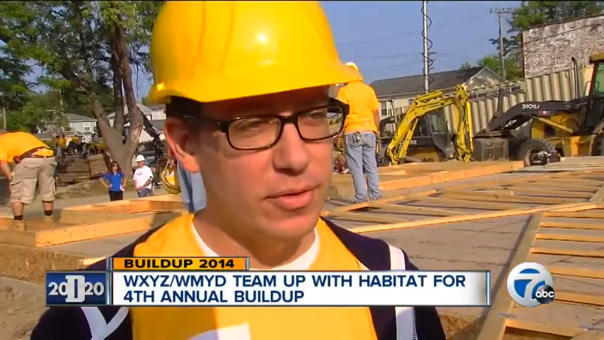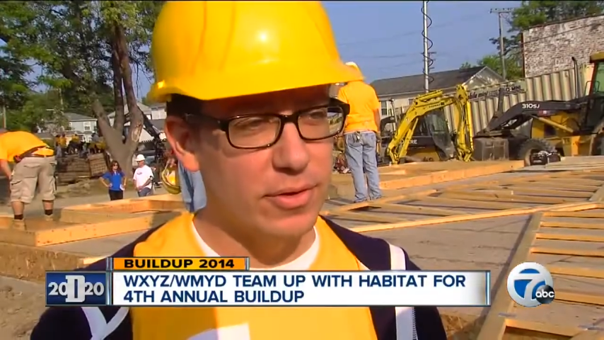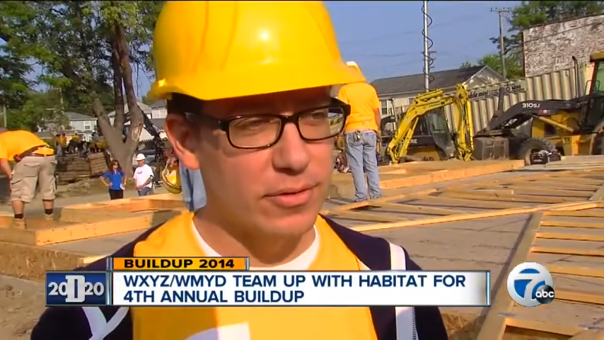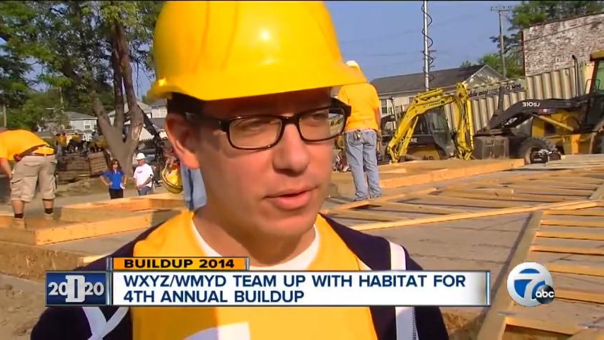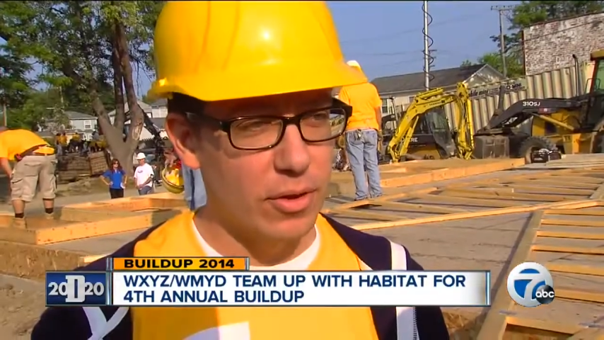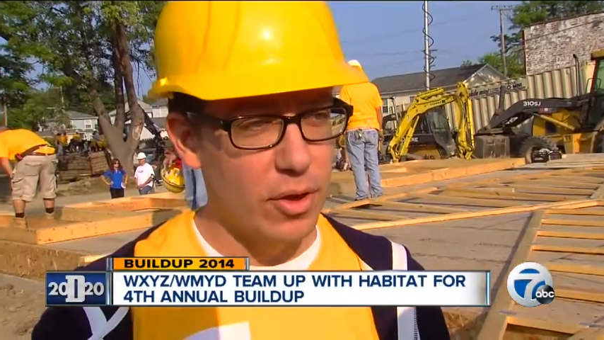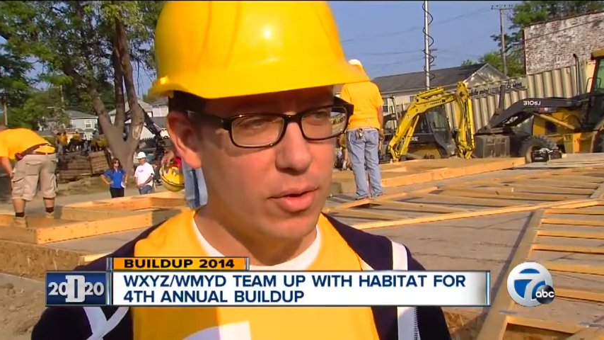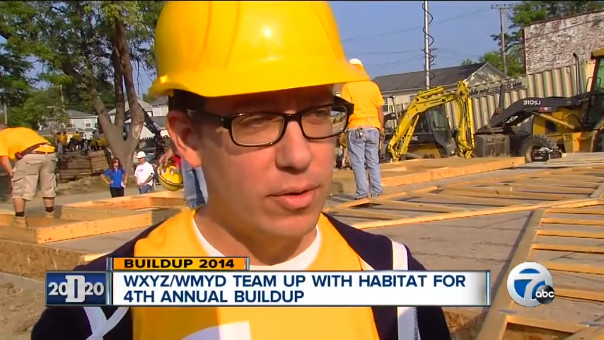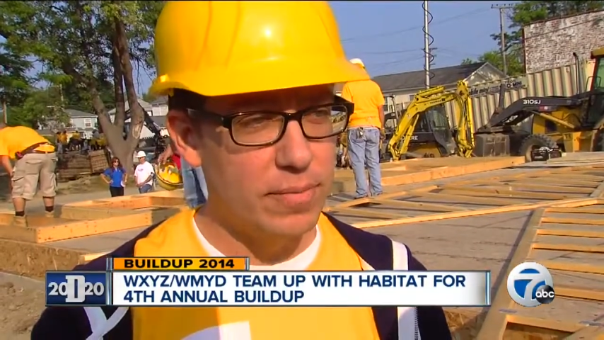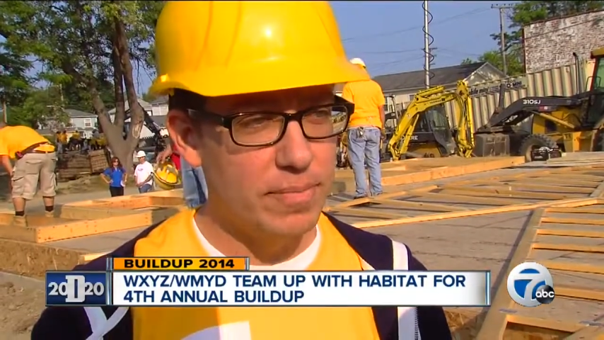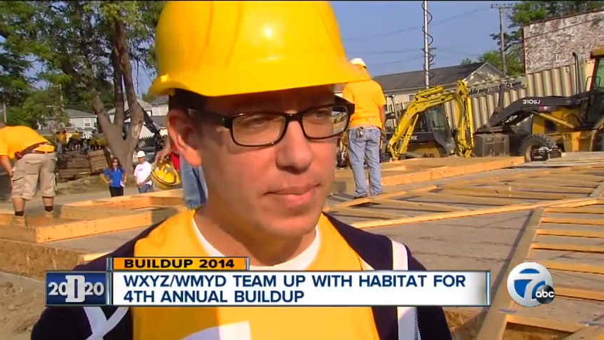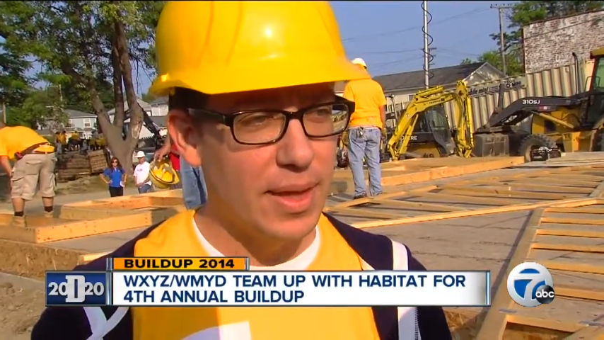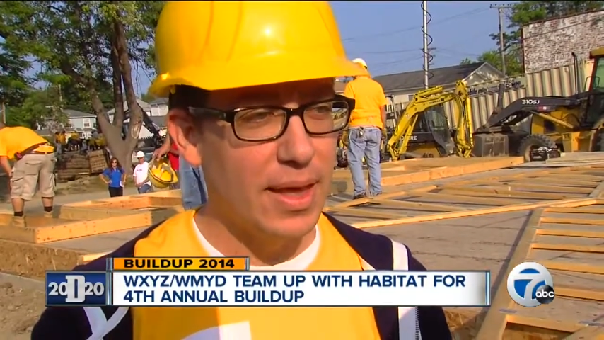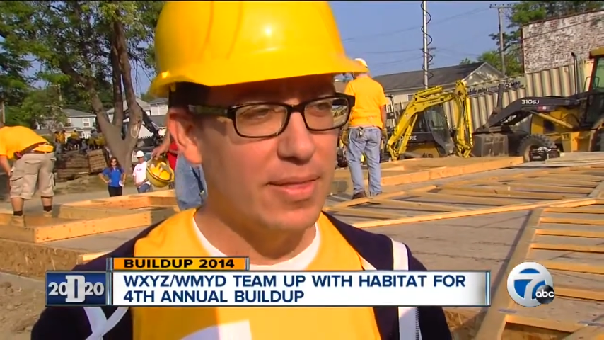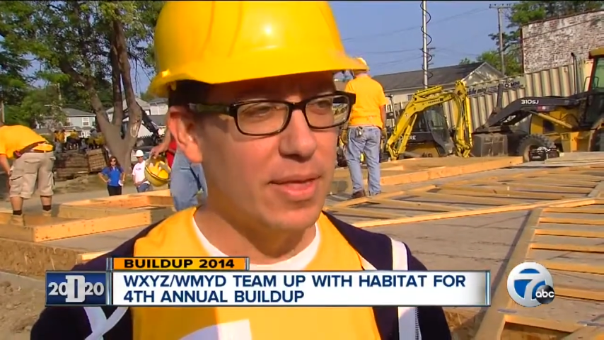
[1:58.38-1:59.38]
this alone,
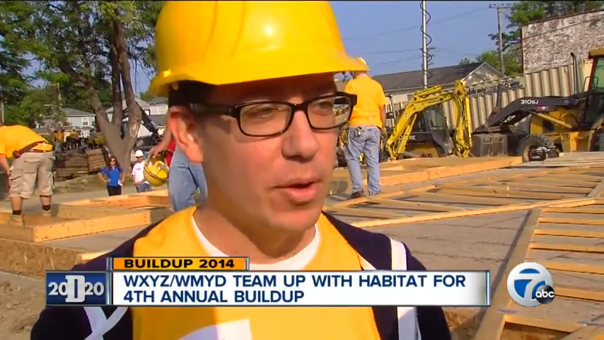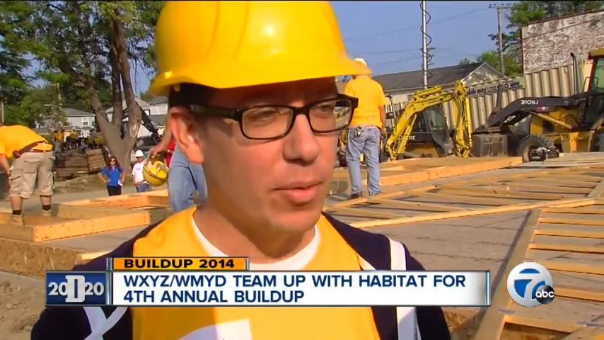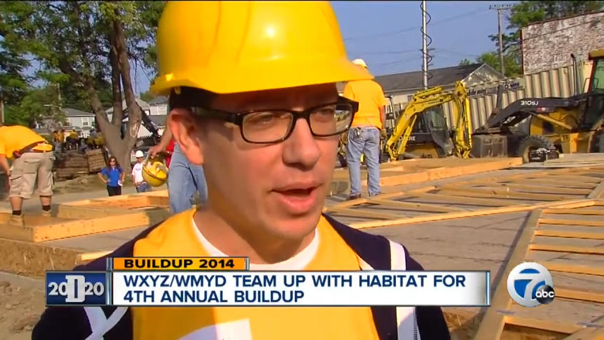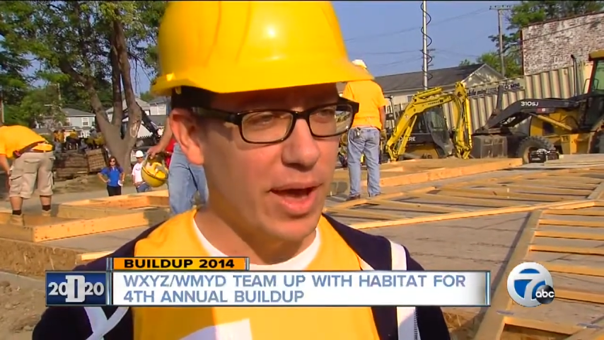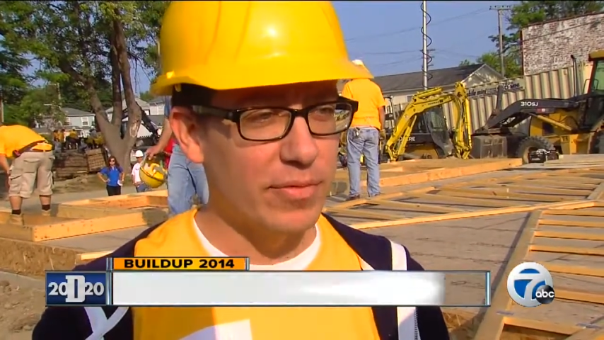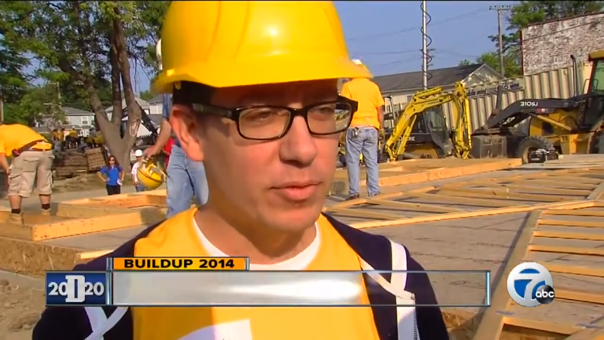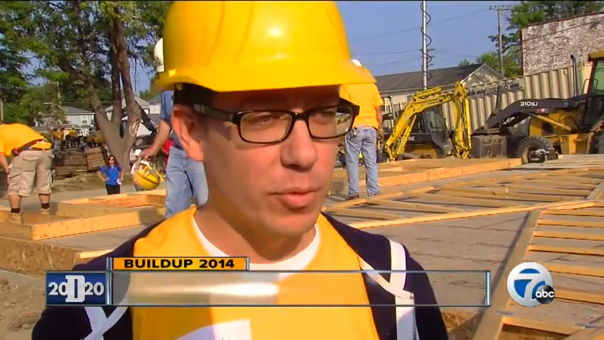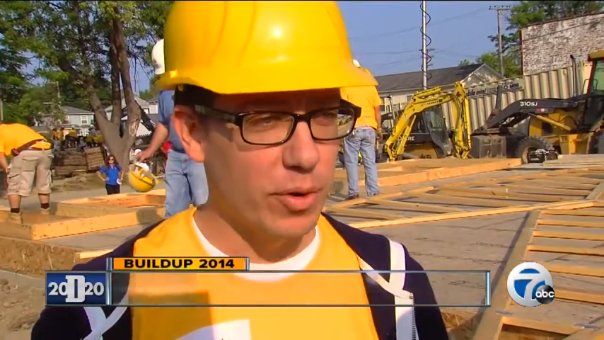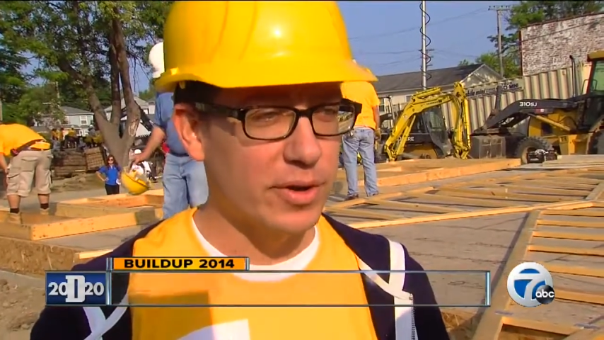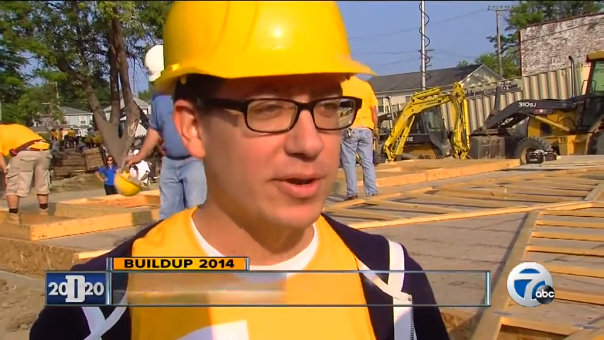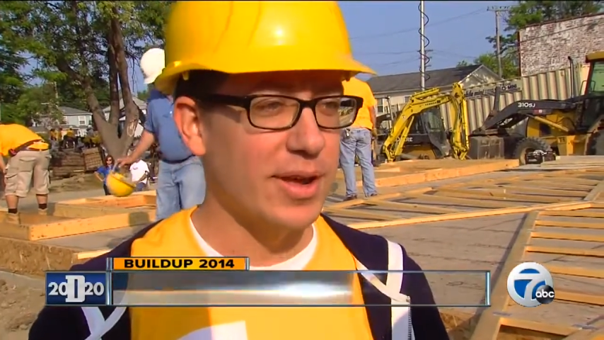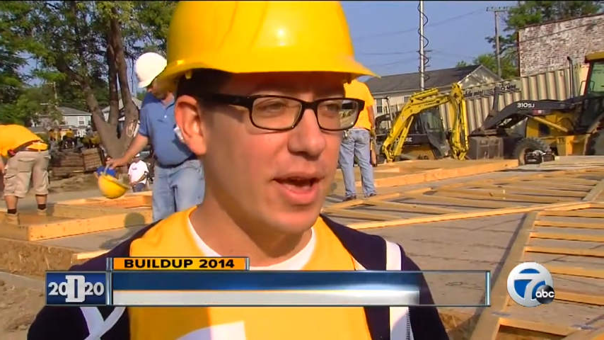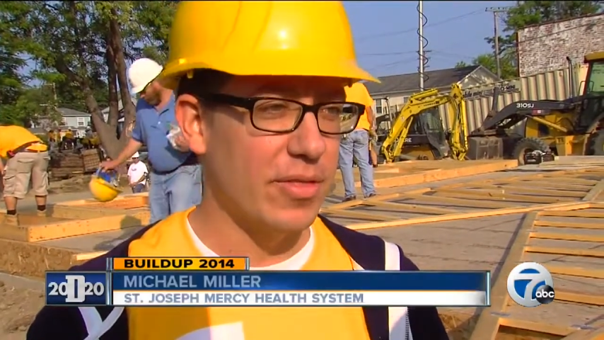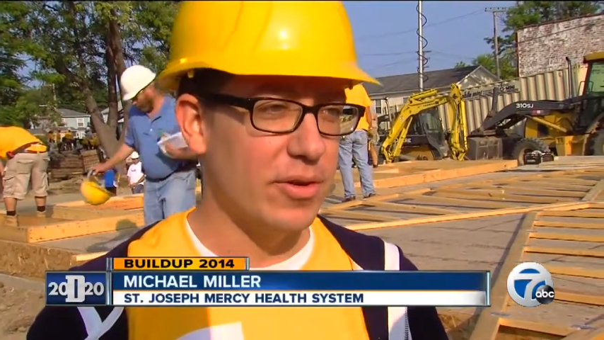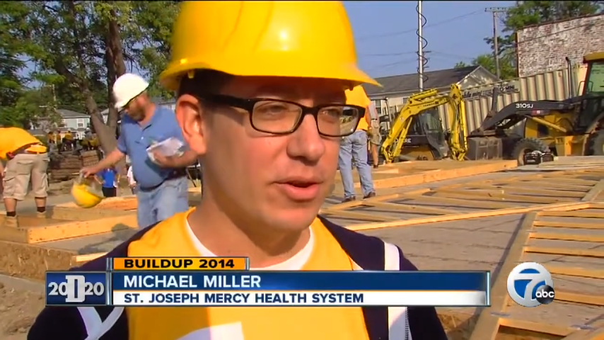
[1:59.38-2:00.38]
that we have to work
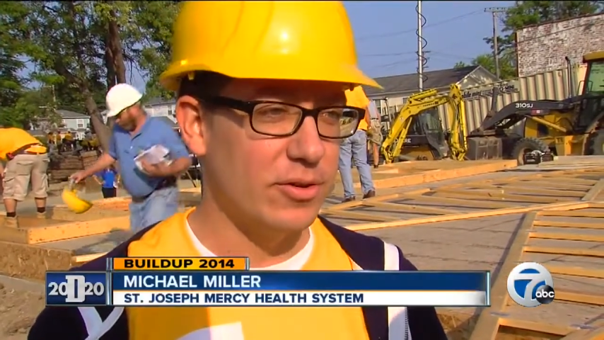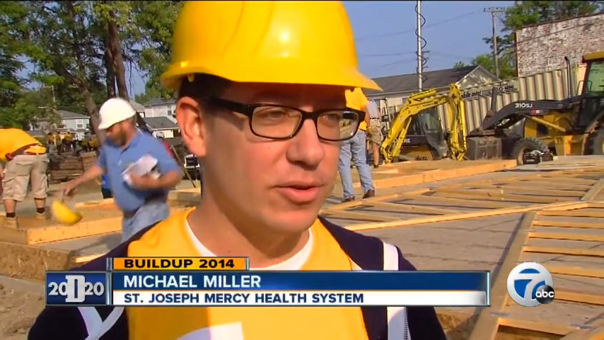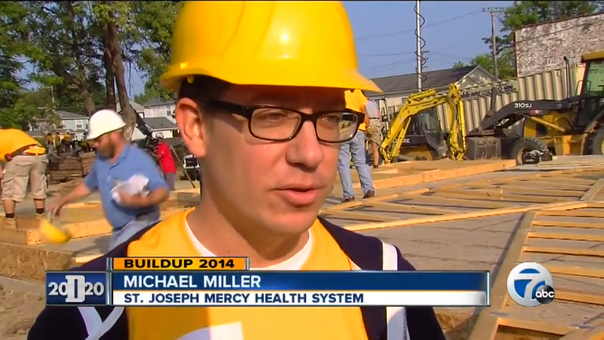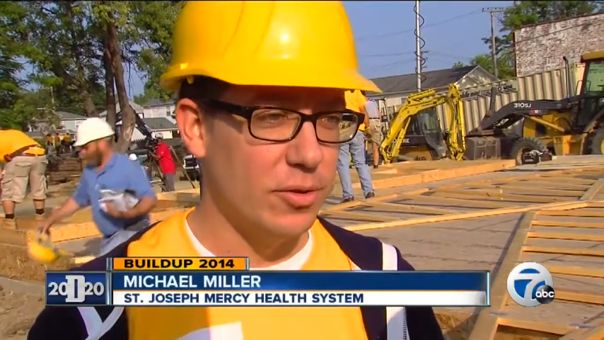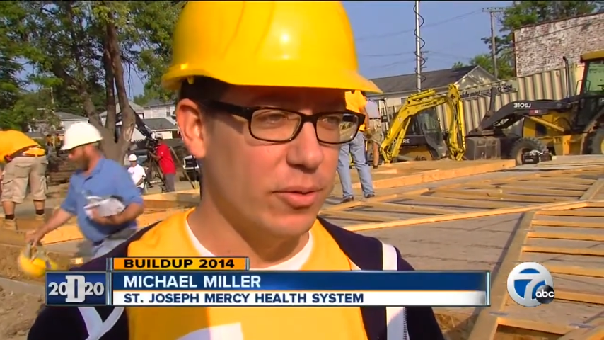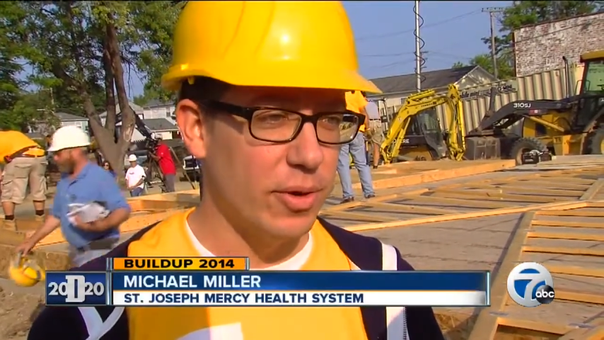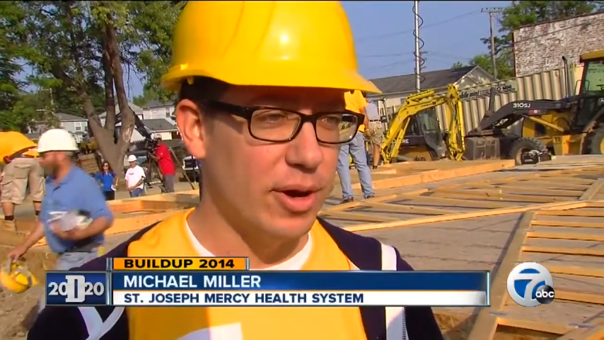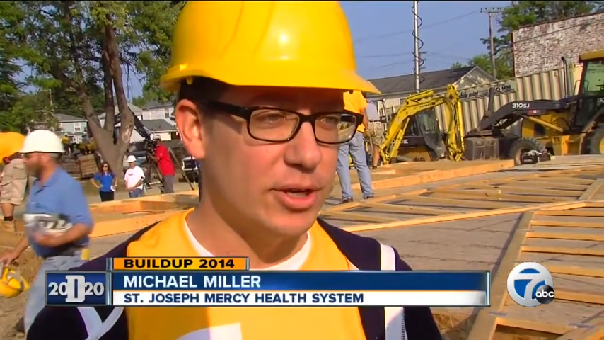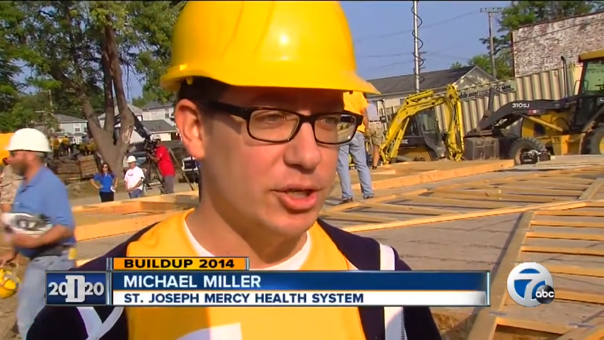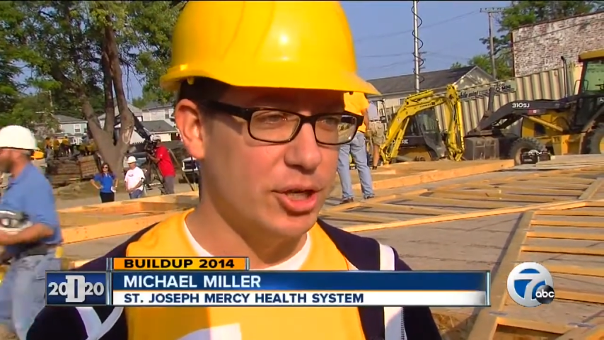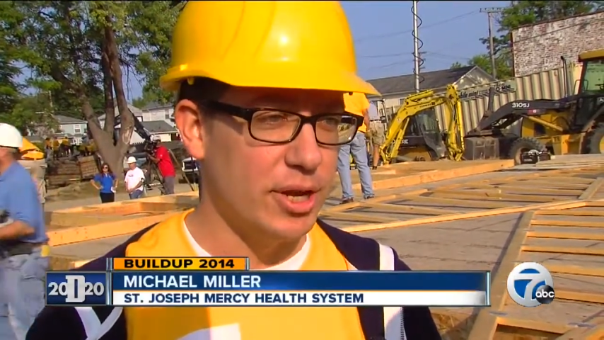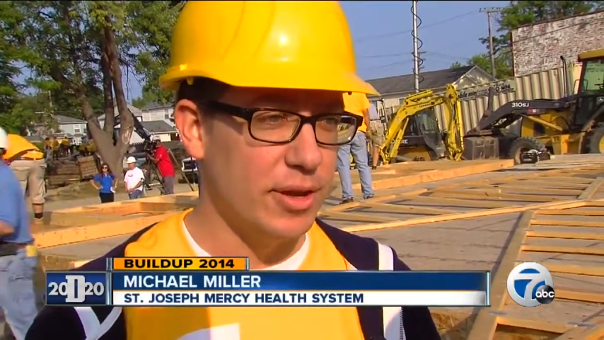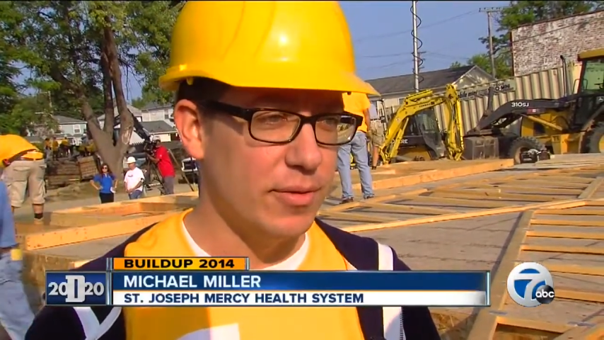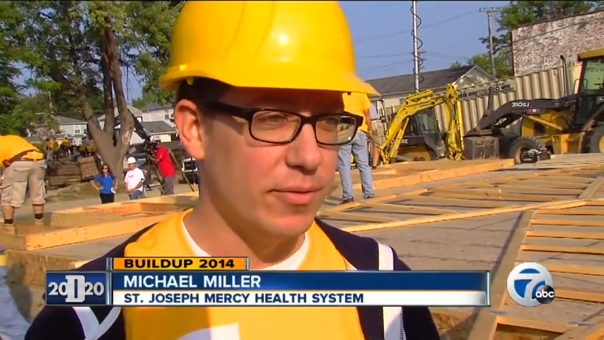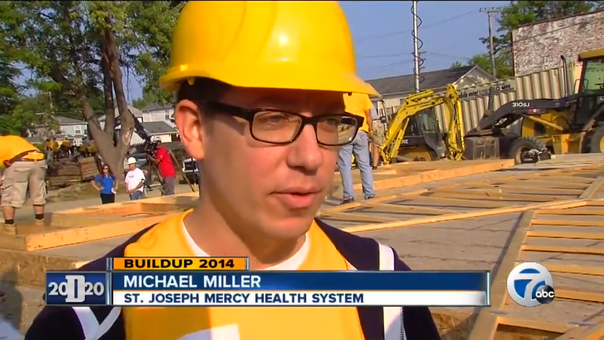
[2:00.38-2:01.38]
together to
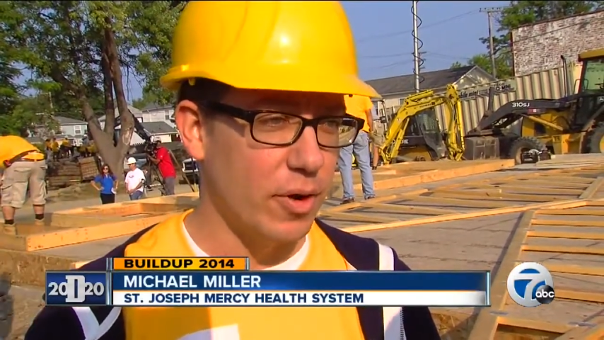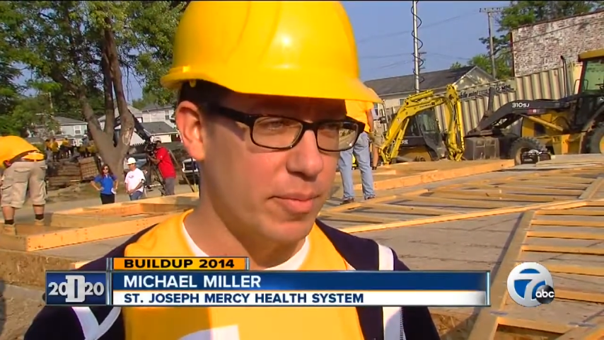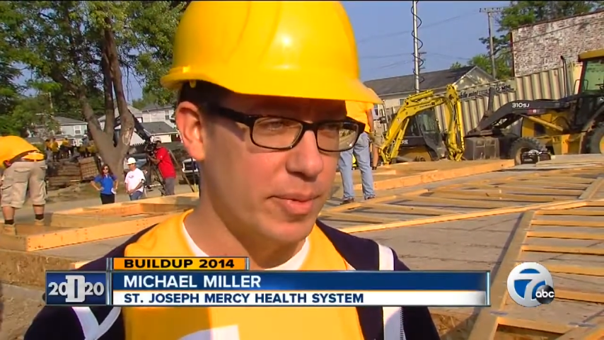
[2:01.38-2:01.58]
achieve our